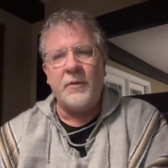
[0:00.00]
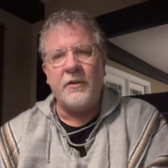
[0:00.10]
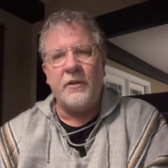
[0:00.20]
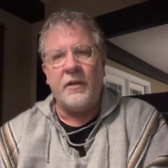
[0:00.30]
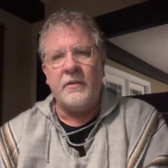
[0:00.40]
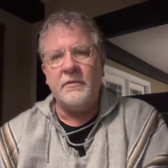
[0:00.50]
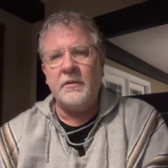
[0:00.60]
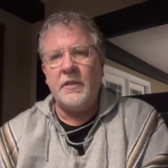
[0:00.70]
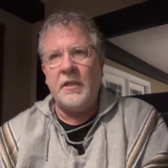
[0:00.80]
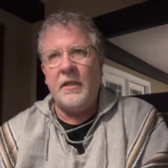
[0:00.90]
But the
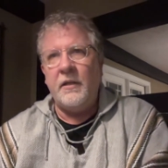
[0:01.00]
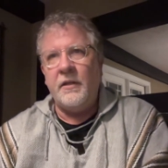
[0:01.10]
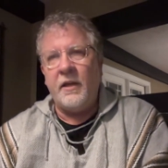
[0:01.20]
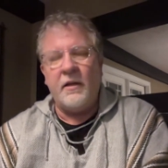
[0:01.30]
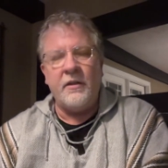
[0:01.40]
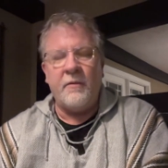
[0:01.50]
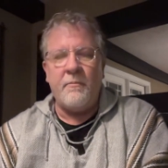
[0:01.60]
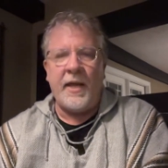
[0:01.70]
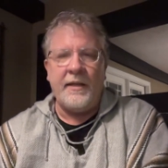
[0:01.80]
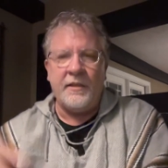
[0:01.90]
the, the
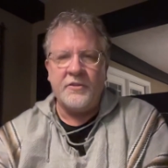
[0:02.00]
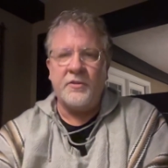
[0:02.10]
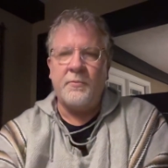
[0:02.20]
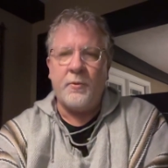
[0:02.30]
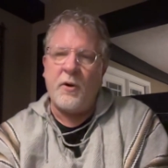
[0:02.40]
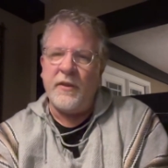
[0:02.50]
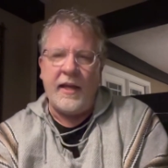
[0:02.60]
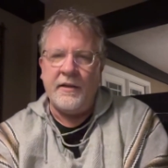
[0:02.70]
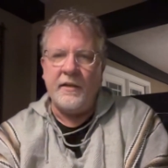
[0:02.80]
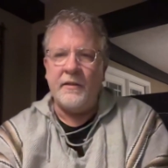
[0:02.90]
maintenance support of
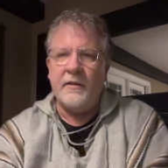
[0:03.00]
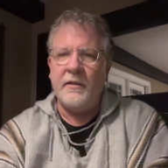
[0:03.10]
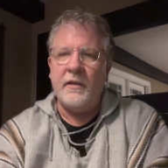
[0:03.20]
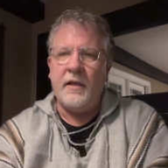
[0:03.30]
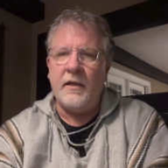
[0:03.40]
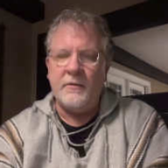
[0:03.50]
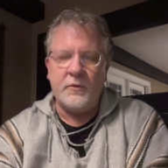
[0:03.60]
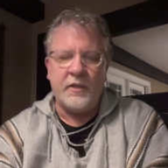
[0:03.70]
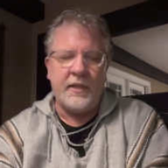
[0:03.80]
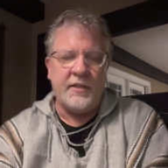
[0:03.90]
that didn't uh,
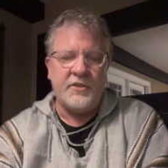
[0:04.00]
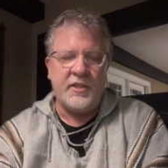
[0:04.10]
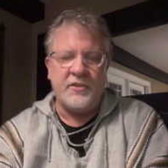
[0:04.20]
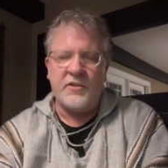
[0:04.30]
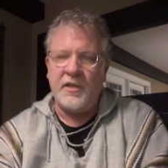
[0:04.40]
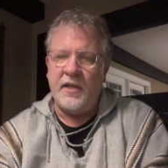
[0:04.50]
really exist.